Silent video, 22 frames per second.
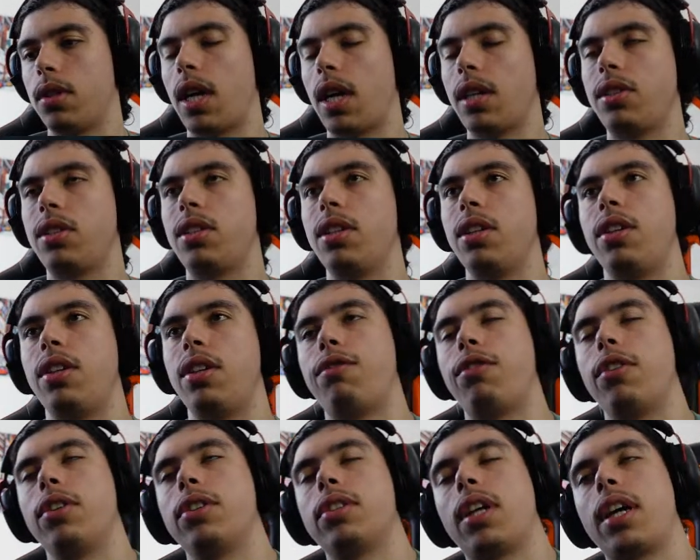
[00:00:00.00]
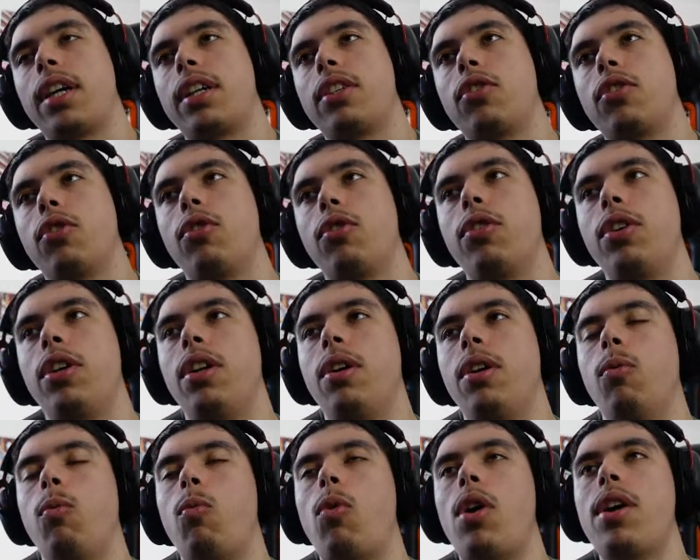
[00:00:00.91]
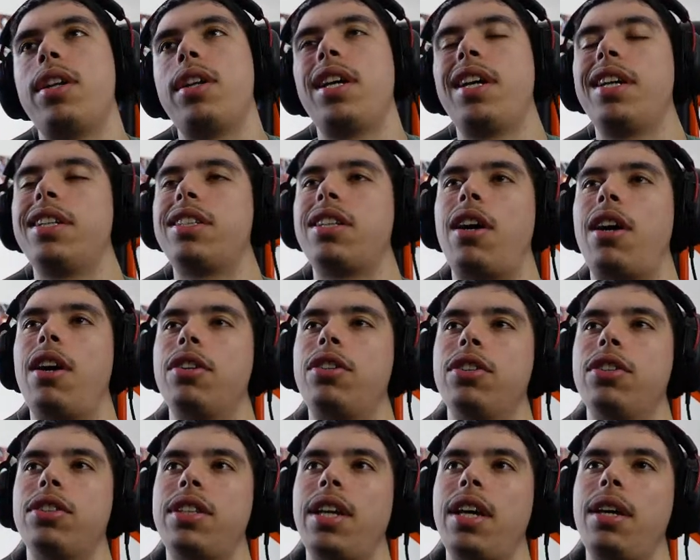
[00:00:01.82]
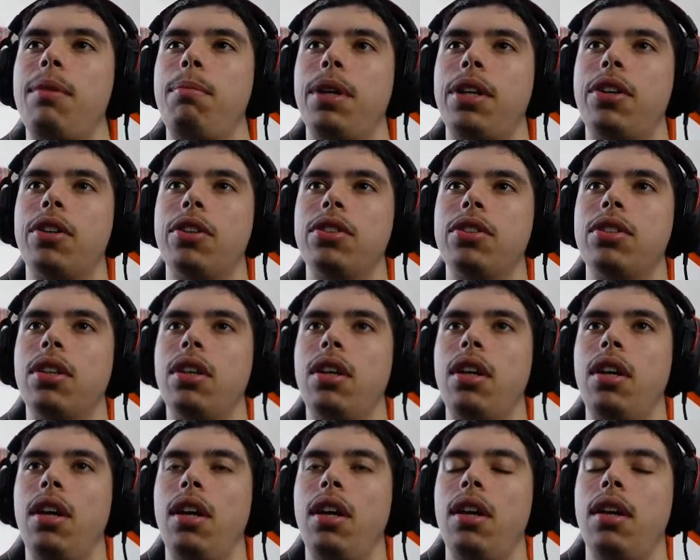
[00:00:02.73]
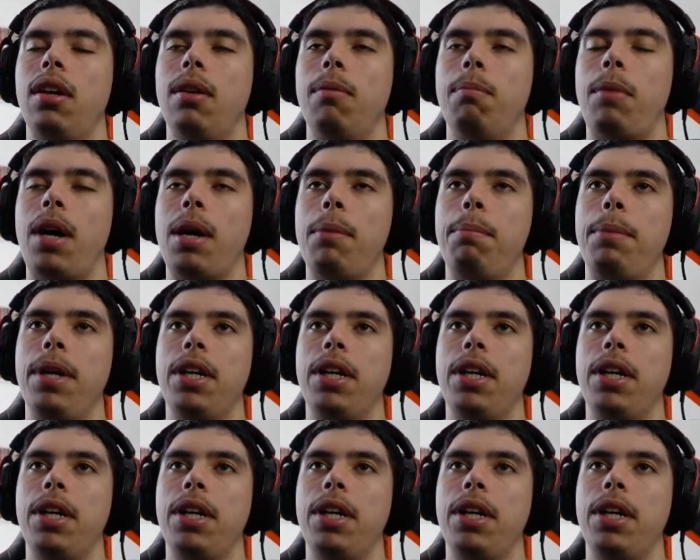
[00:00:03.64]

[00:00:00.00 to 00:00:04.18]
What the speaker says: That's the difference. Like, so in a one day it's hard to say because my